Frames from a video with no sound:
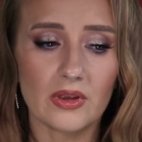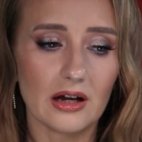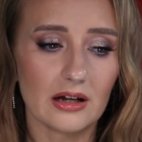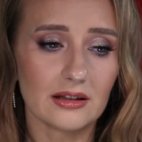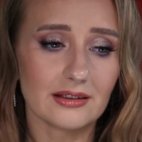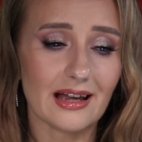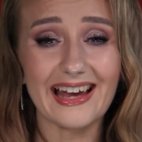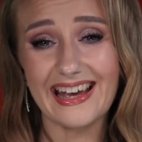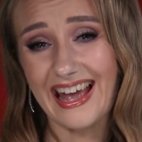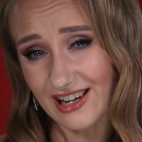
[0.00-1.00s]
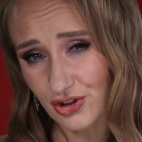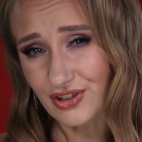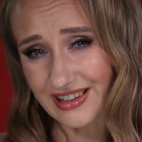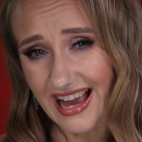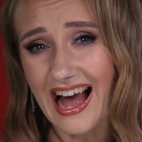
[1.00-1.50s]
And
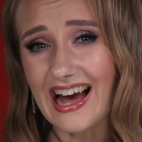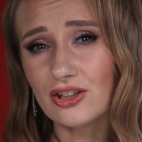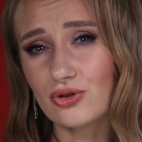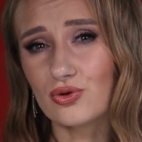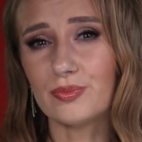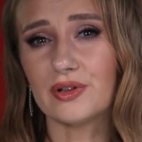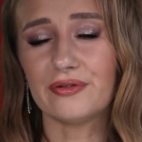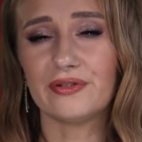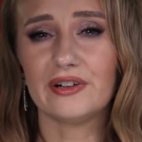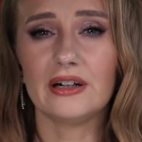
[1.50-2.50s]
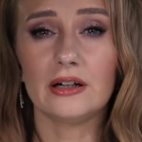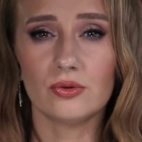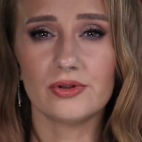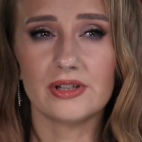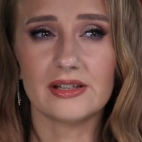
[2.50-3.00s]
actually, I do prefer
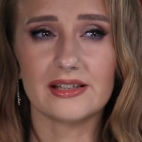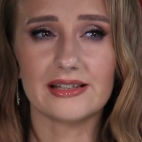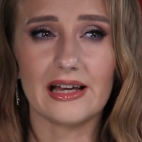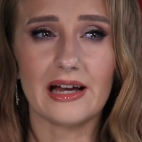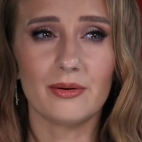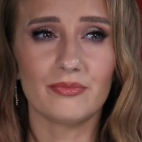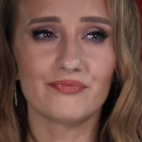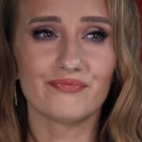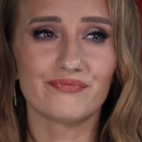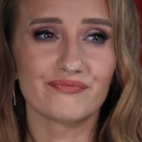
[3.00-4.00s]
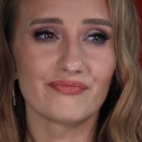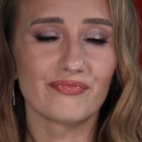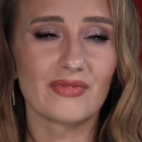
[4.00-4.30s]
using some,